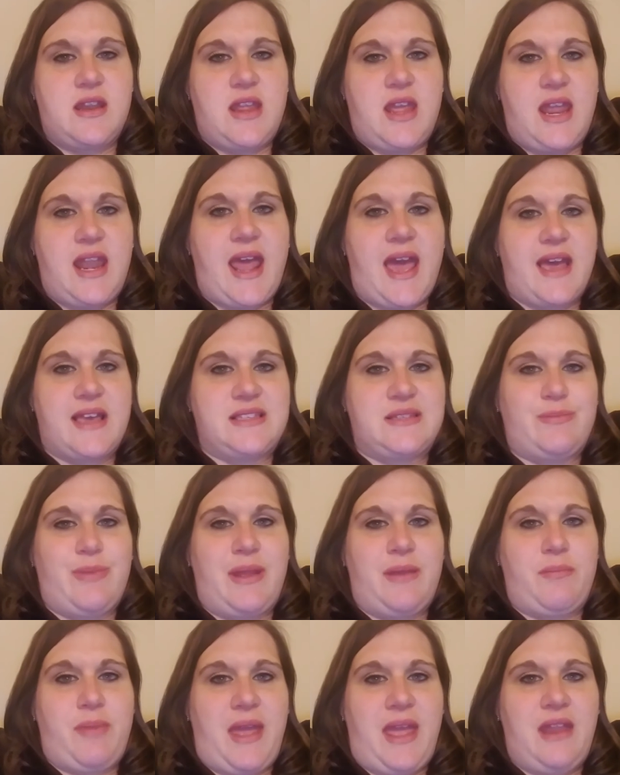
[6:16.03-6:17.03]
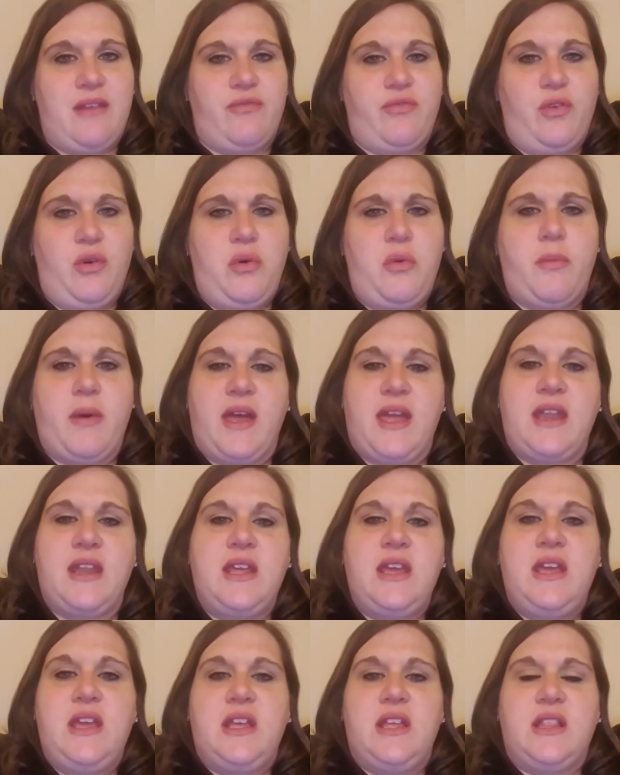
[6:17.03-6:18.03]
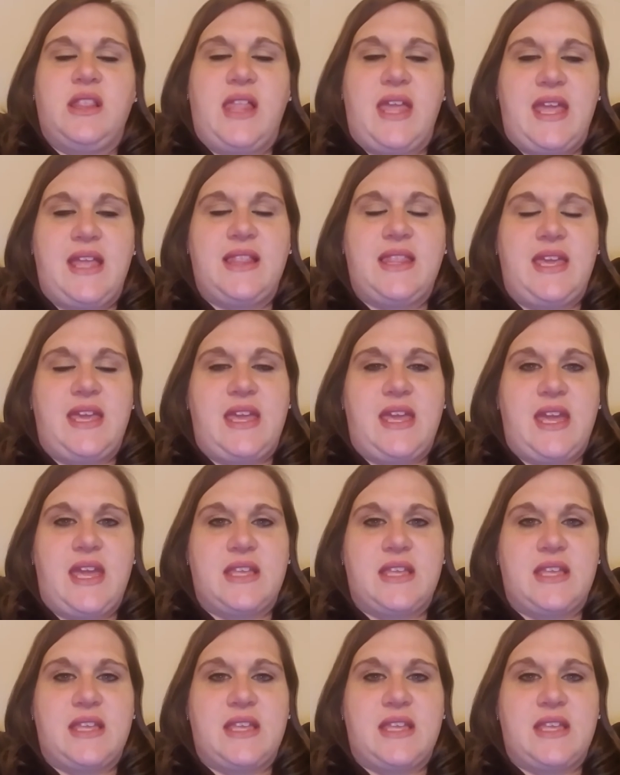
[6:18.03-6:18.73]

it has been painful, but lately